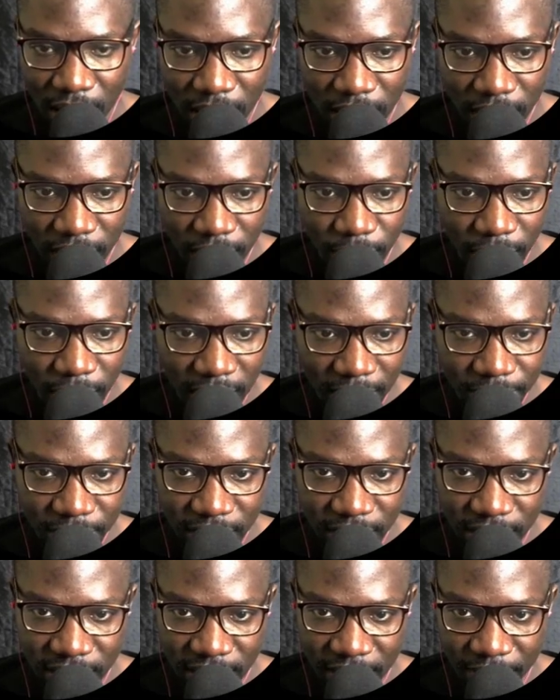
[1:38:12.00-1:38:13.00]
The backup
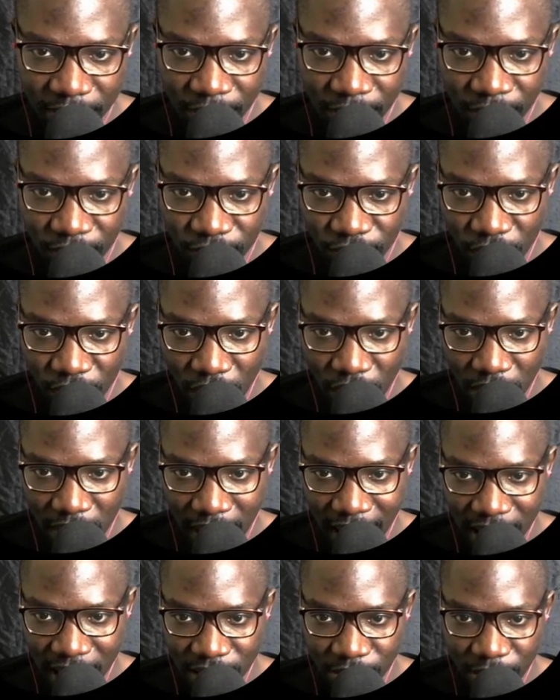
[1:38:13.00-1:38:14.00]
system for
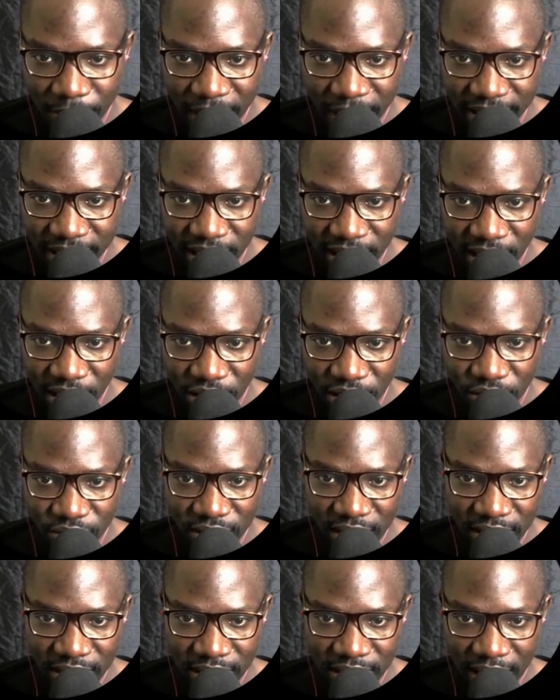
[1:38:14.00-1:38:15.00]
Ispmanager
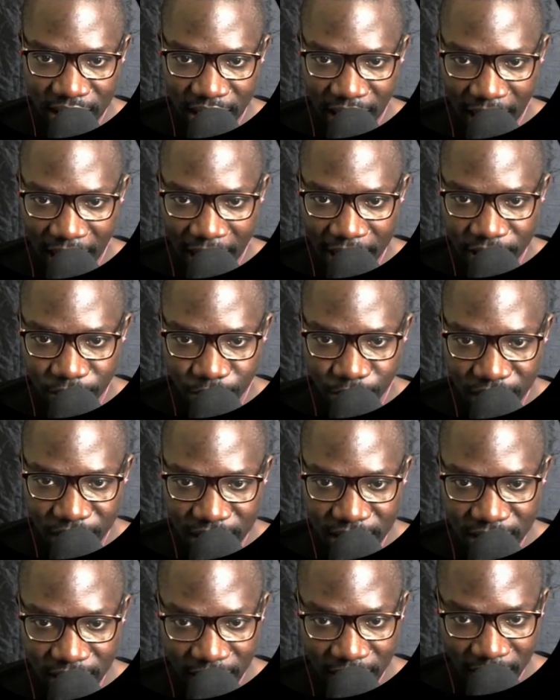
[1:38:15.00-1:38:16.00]
uses
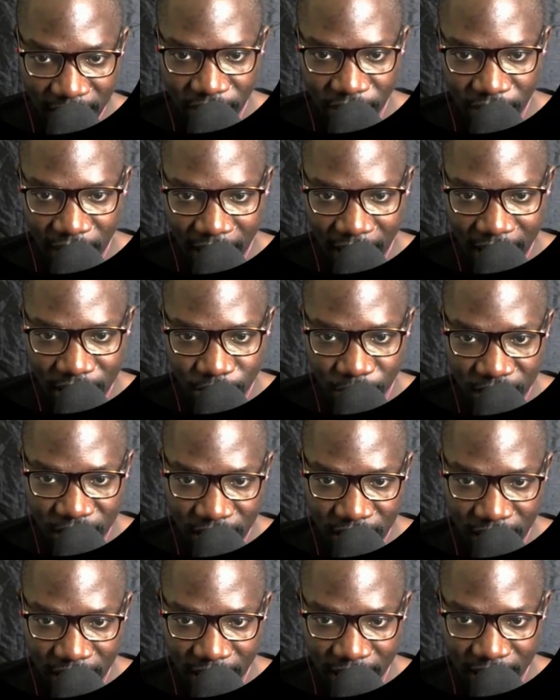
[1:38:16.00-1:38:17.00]
Isptar.
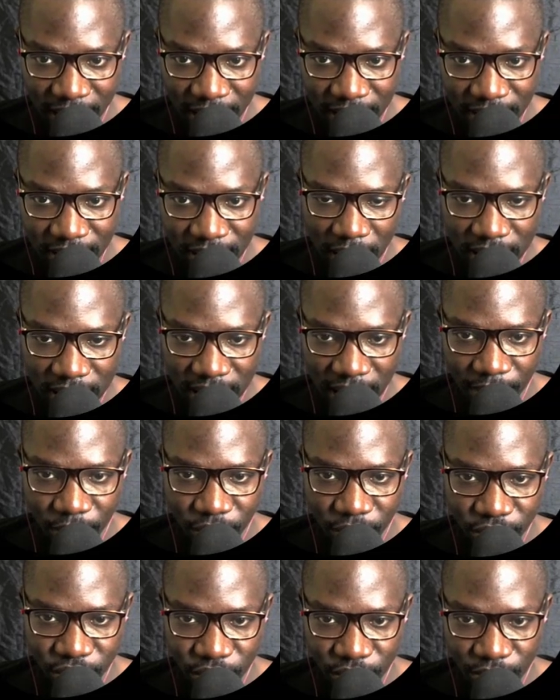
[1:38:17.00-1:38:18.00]
Isptar is a
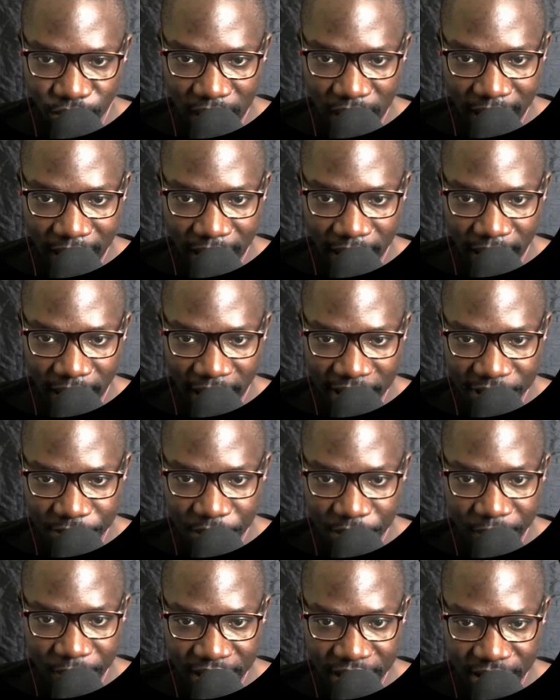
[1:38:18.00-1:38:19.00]
module by
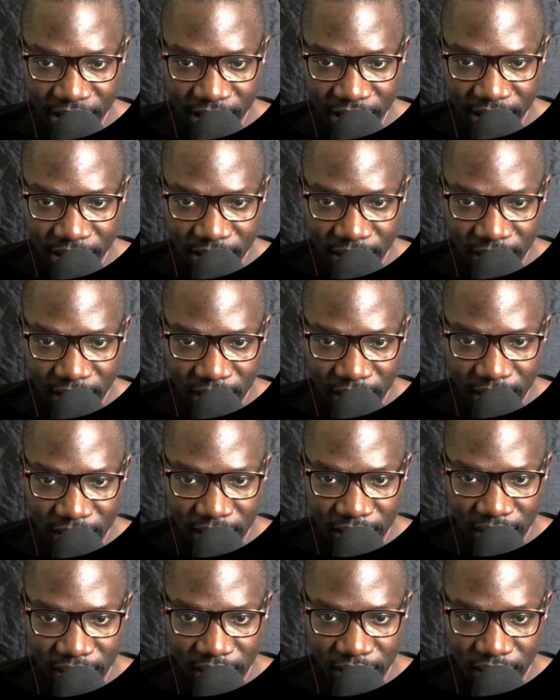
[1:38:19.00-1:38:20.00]
Ispmanager.
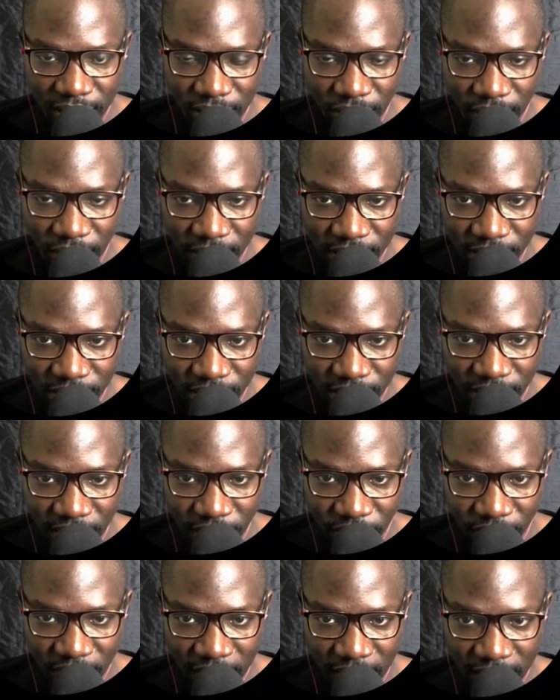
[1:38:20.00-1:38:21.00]
So let's just click on
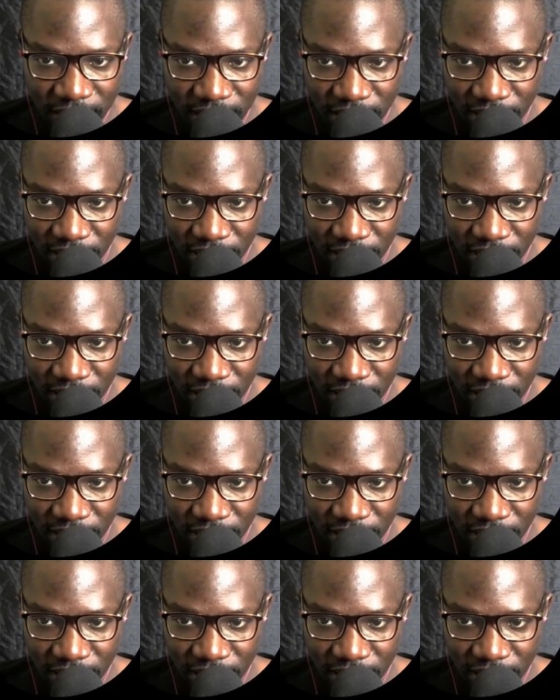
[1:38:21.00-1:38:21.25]
that.